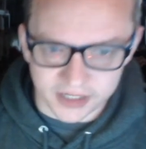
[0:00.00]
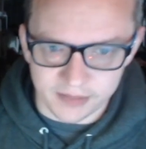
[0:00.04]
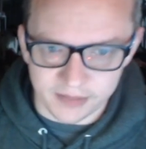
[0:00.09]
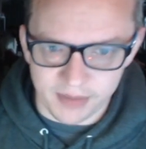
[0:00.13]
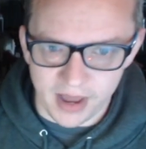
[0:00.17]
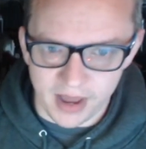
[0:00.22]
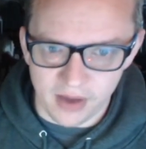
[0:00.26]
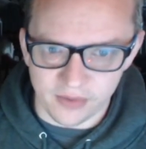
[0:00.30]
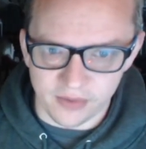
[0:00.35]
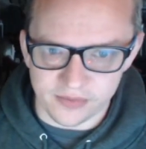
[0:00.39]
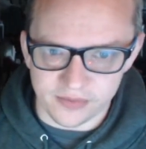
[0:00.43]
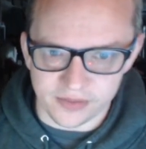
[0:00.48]

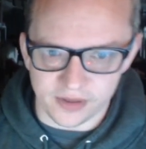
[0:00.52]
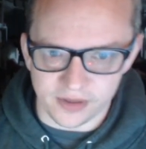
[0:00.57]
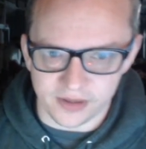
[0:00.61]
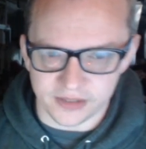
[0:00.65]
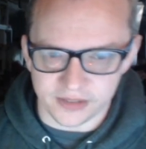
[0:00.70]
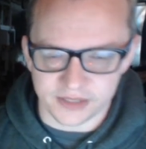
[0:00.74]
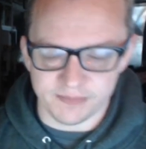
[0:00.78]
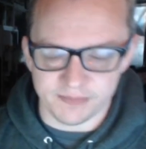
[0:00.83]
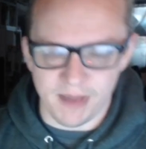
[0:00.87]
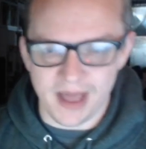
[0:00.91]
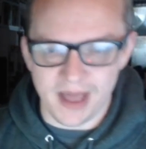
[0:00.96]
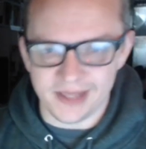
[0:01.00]
about the
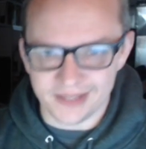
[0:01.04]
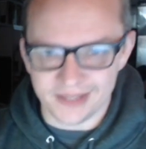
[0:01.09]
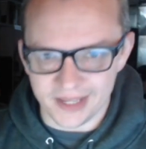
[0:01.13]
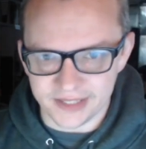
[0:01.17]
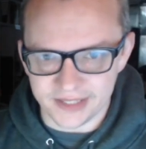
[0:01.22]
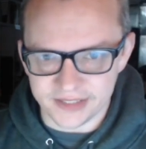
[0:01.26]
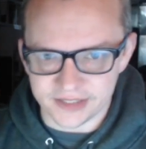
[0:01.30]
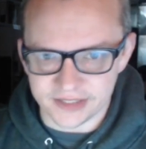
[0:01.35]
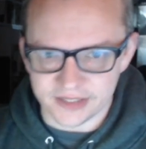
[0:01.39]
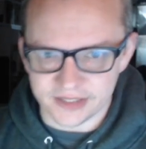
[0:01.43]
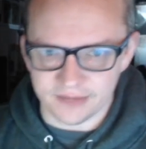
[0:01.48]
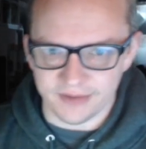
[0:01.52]

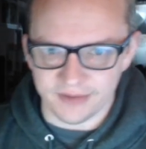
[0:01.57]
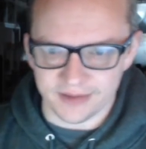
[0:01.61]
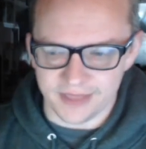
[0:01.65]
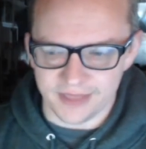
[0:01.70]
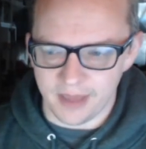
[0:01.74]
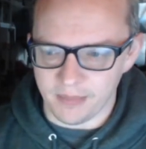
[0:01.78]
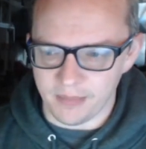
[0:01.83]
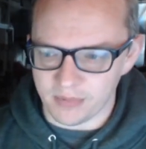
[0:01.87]
spotlights and stuff like that,